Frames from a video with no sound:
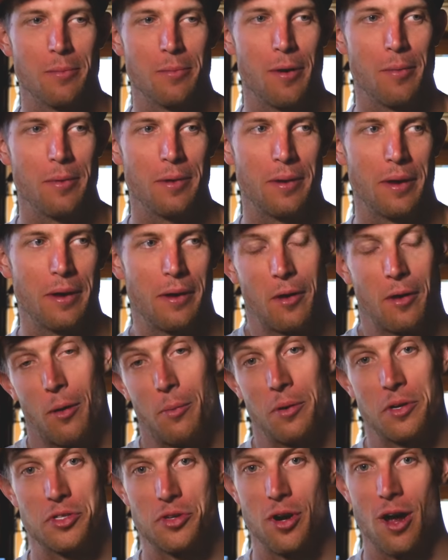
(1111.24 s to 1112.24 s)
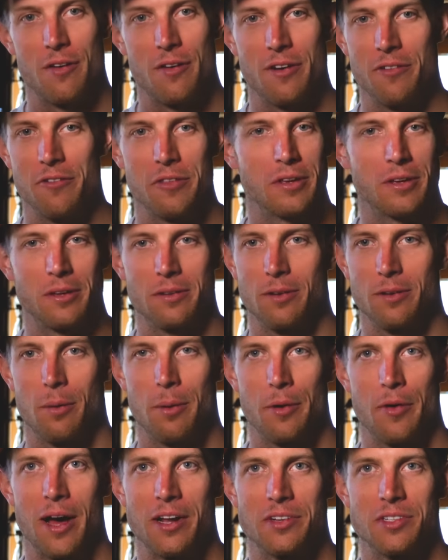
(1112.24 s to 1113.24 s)
at the moment. On my Strava, everything, all
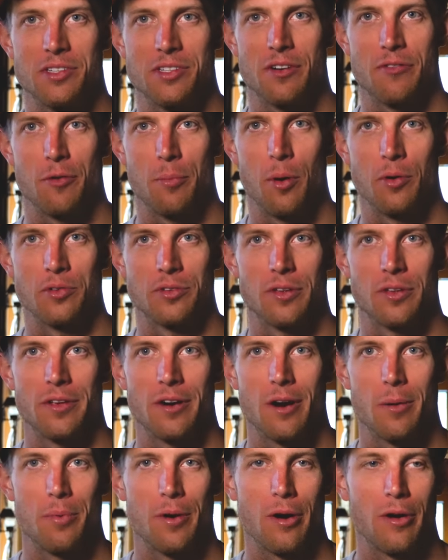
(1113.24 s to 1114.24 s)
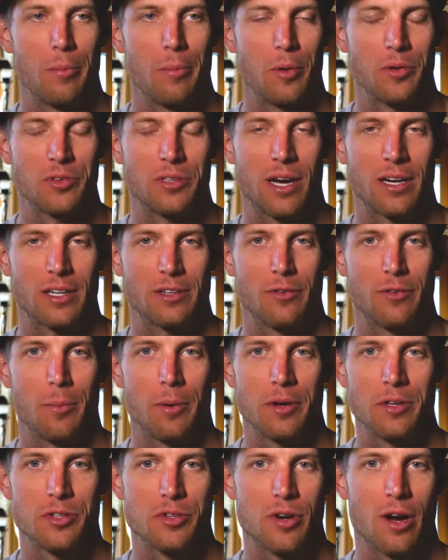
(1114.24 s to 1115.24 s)
my rides and stuff I post on there. I'm probably most active on
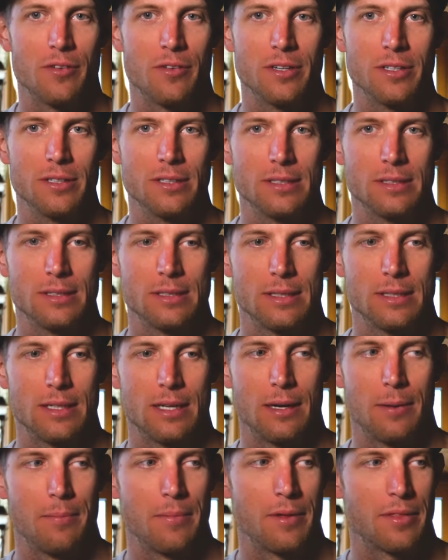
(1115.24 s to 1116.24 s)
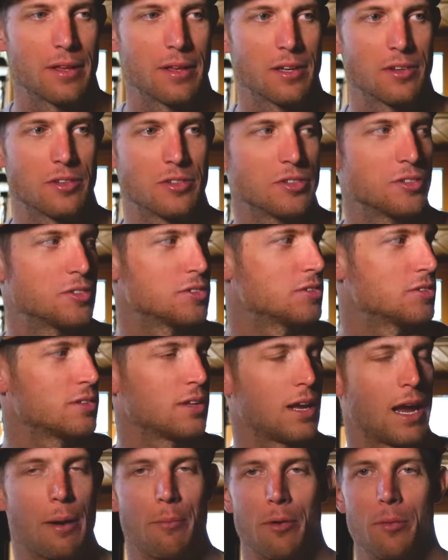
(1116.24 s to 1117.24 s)
my Strava. I think it's
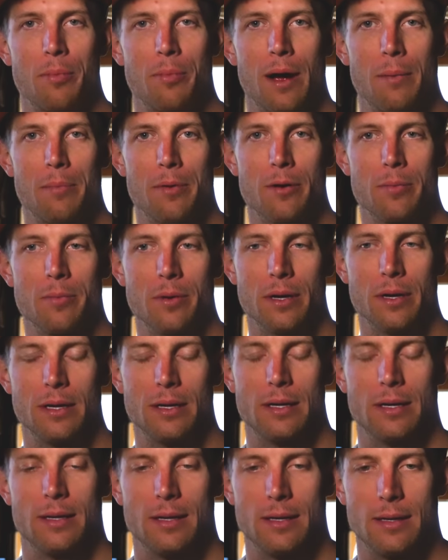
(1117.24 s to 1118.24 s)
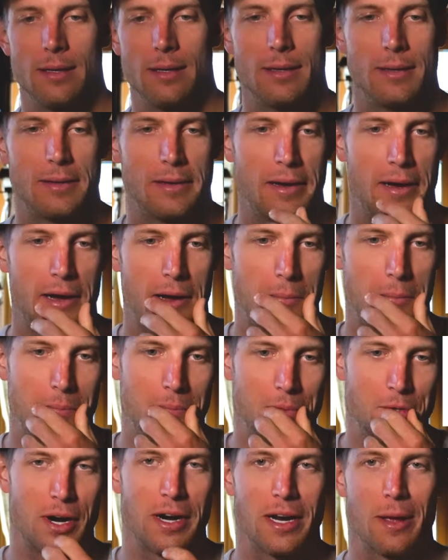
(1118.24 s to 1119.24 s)
just Cameron Piper, but I'm
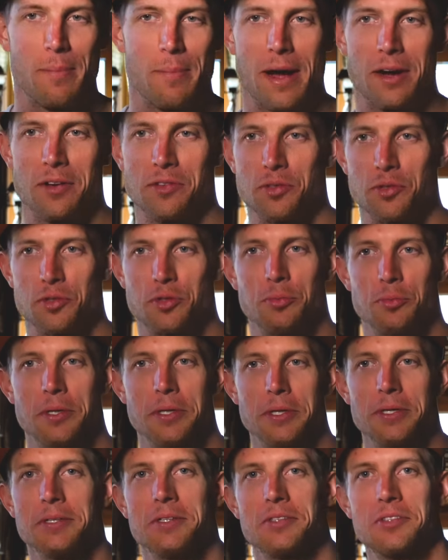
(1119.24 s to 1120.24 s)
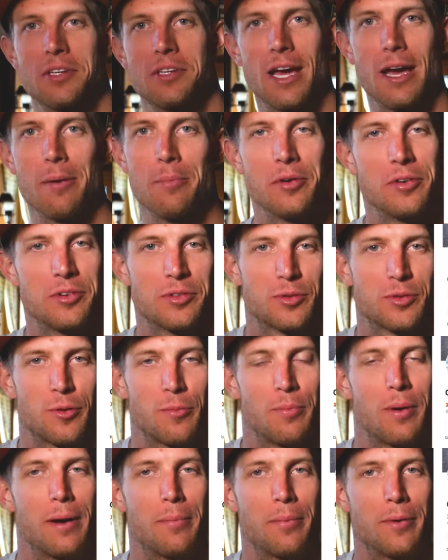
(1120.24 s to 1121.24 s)
trying to get back on social media. It's
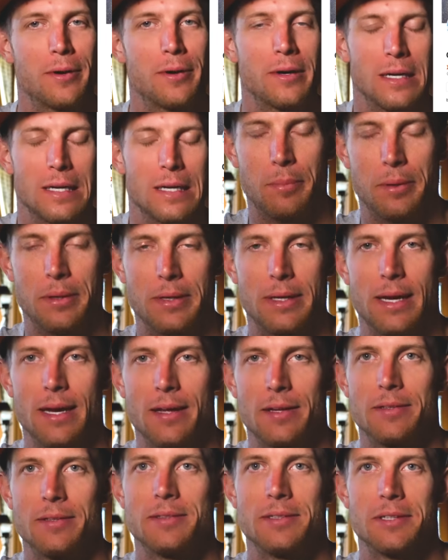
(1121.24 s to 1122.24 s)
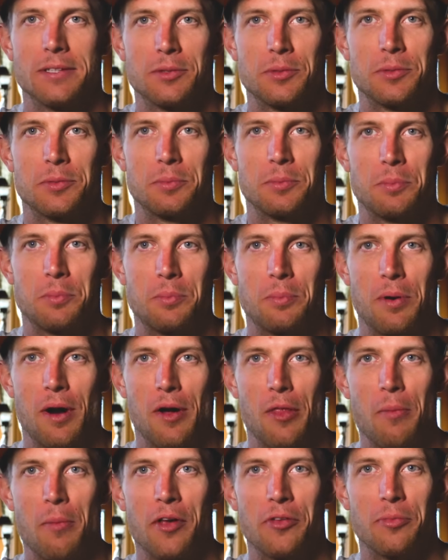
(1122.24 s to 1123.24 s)
Cam_Piper, but yeah, it's
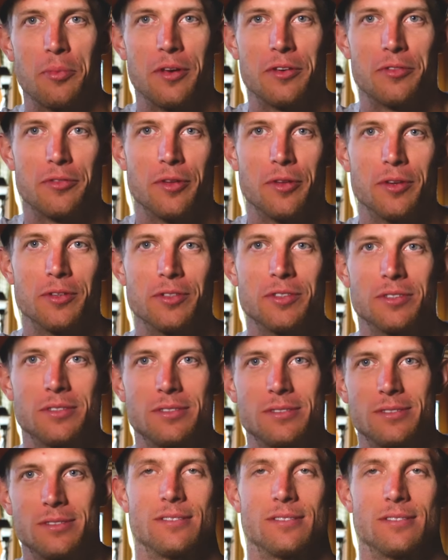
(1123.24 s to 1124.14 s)
probably the best place for those.